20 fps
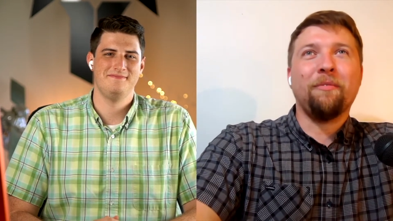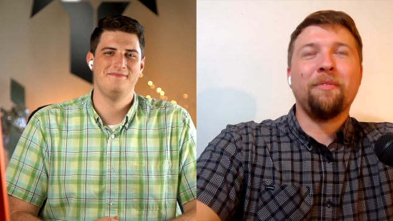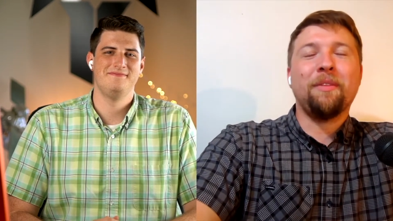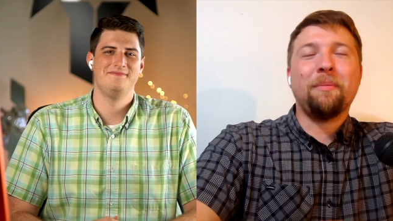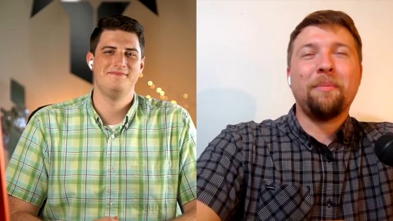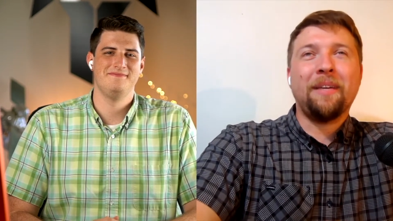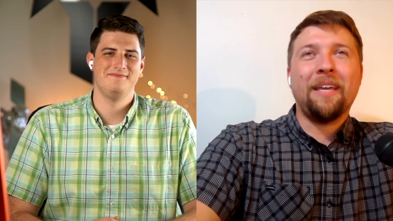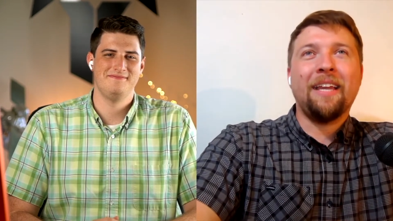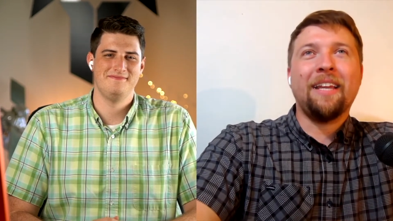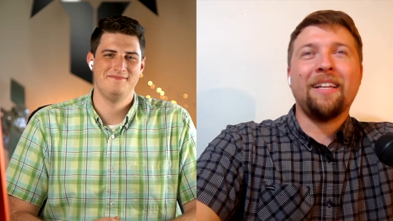Speaker 1: the
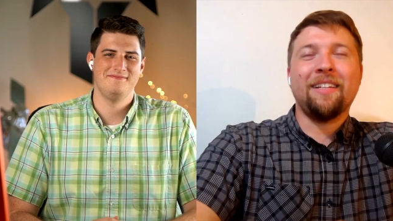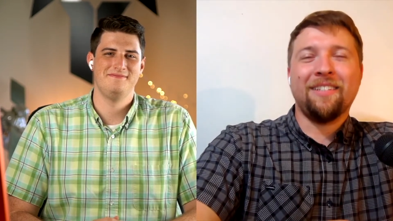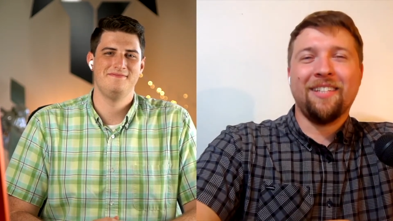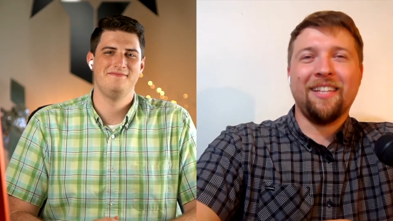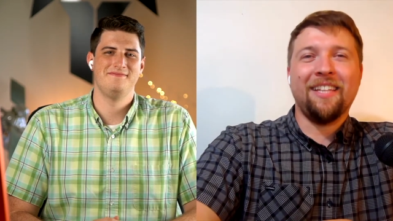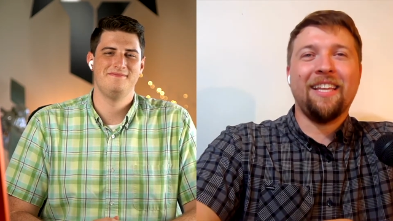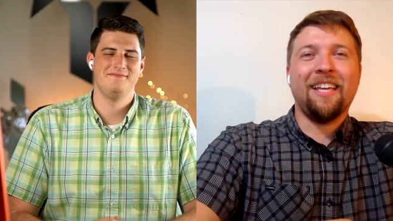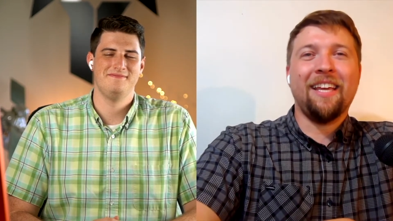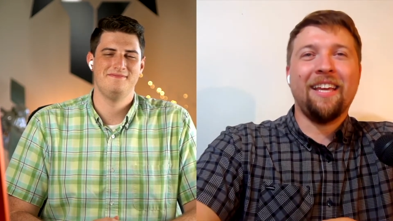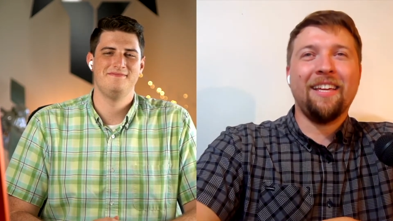beginning to
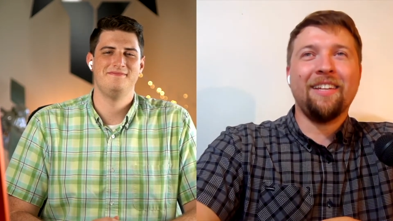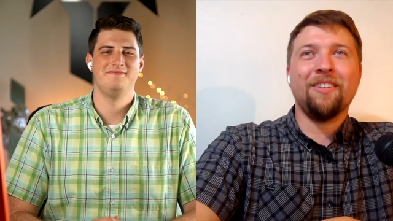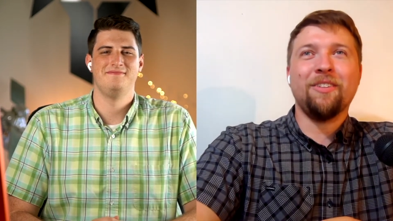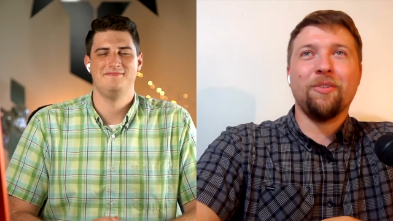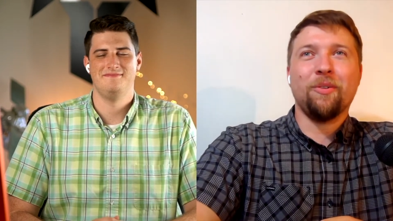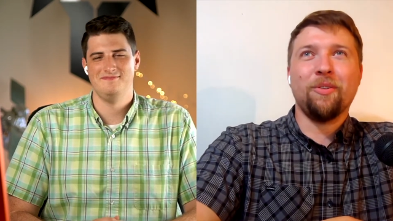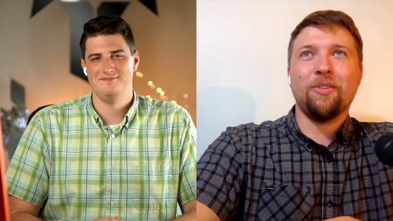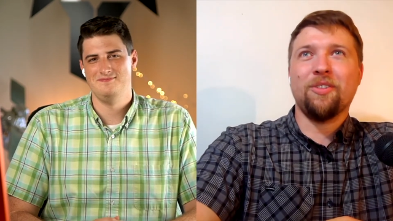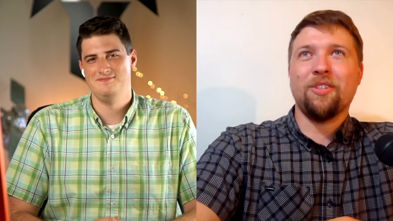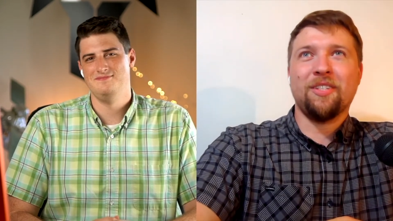the end,
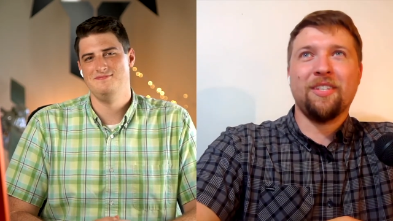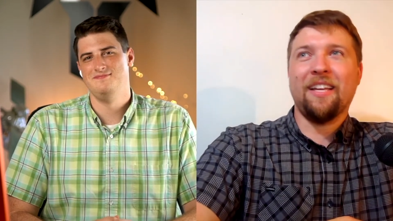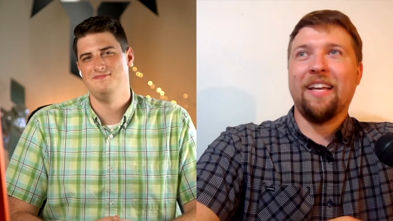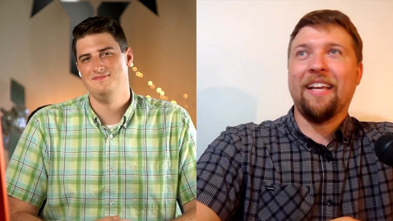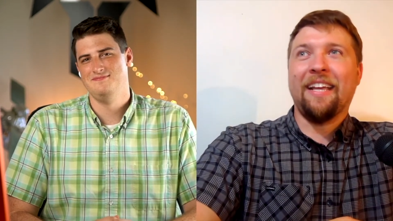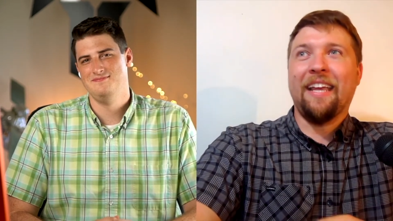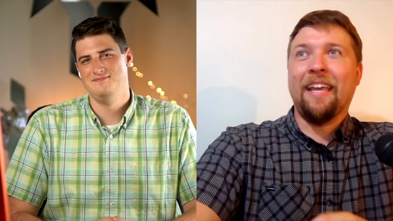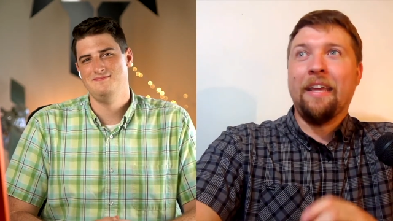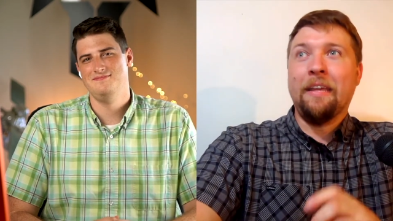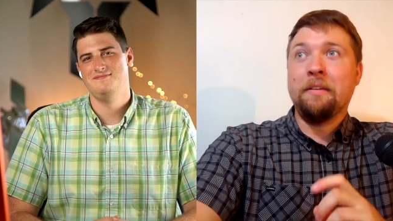or just mm-hmm.
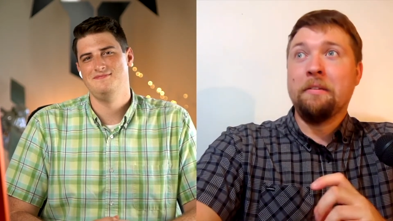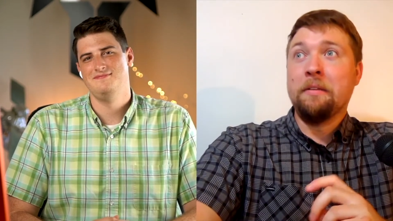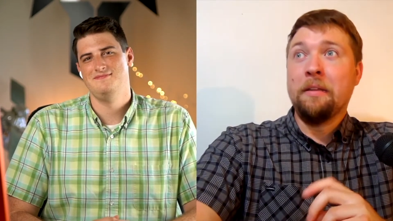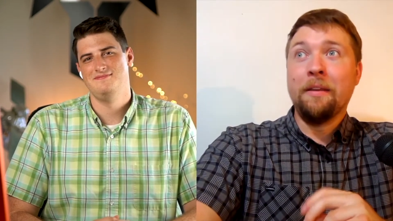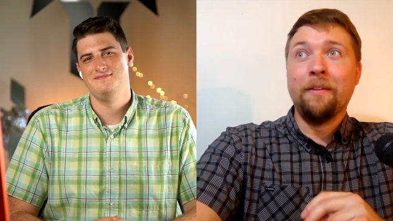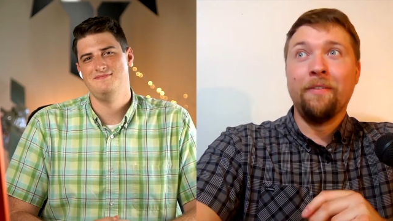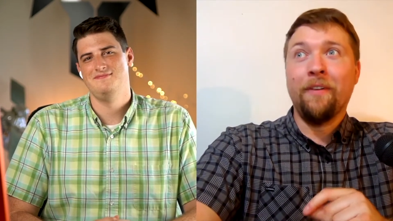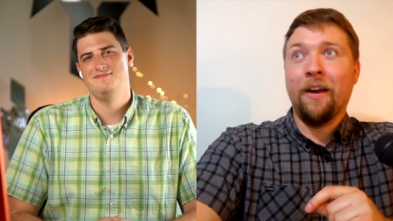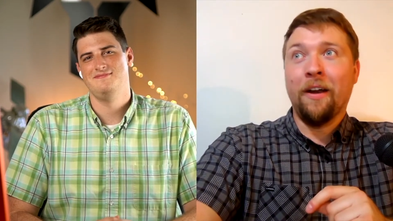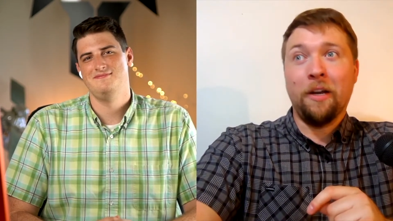like in a
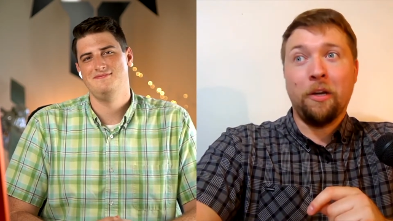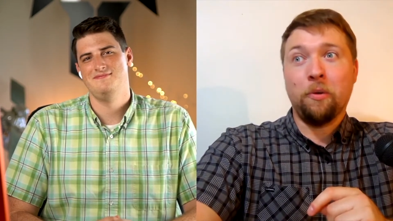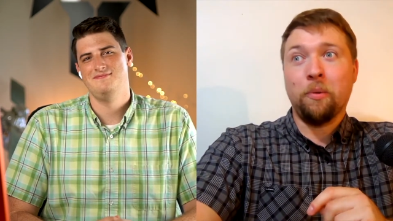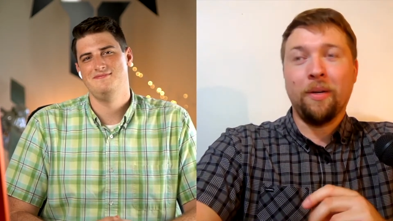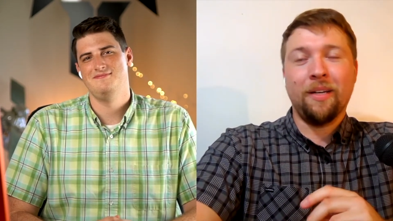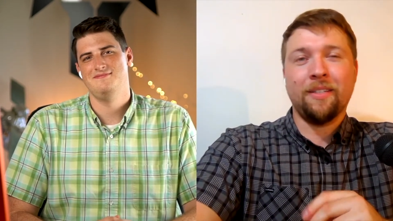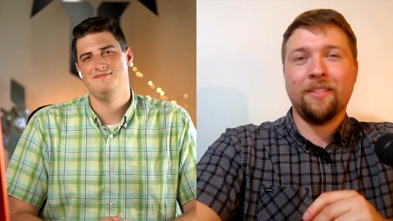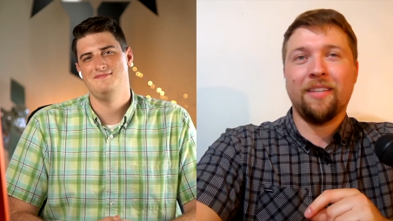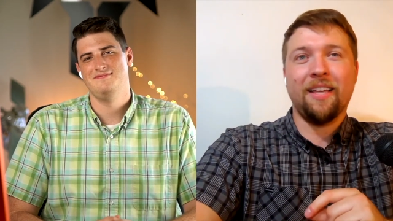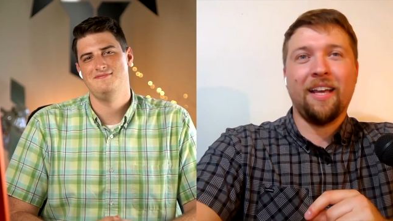very quick
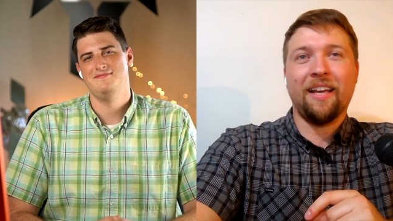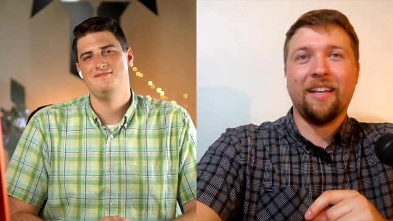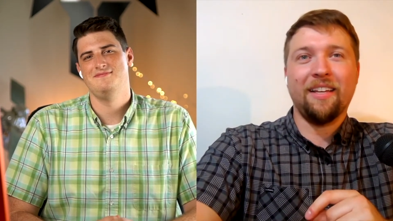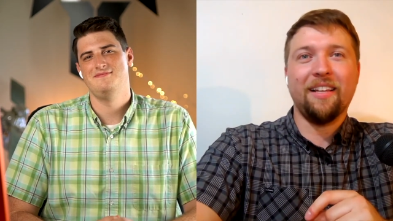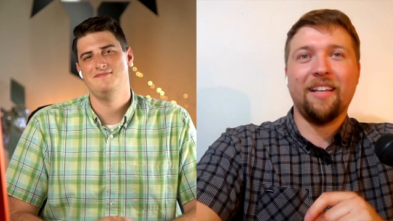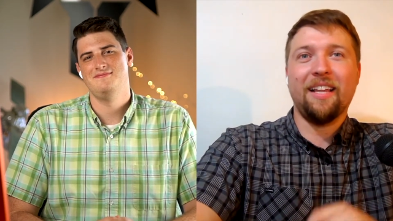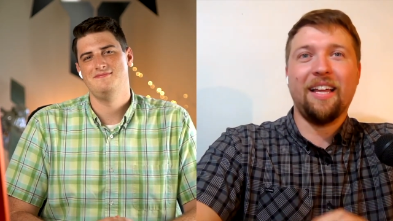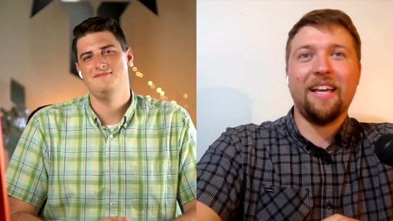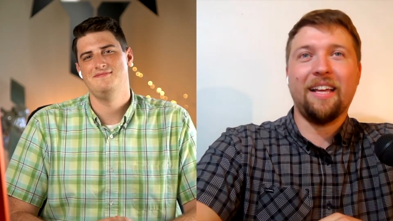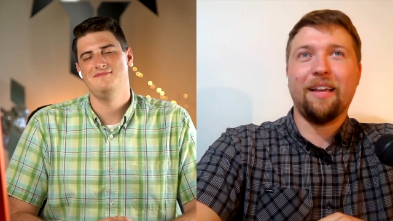second.
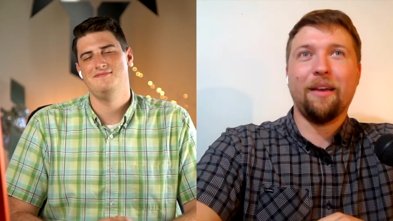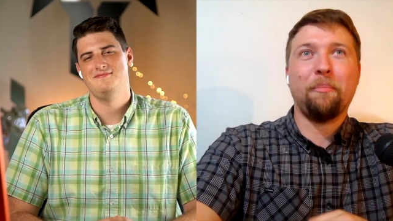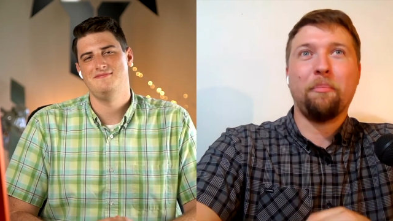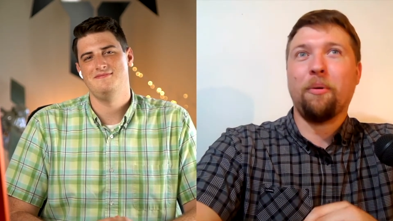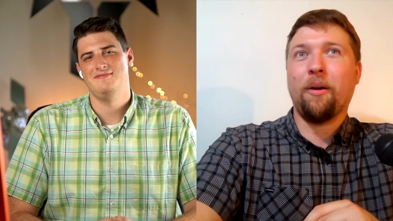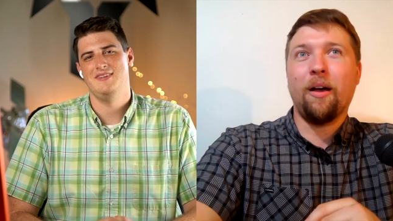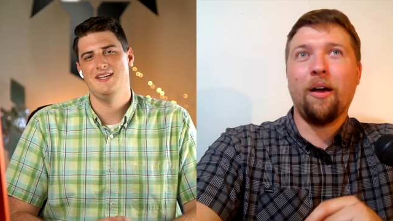Like a prom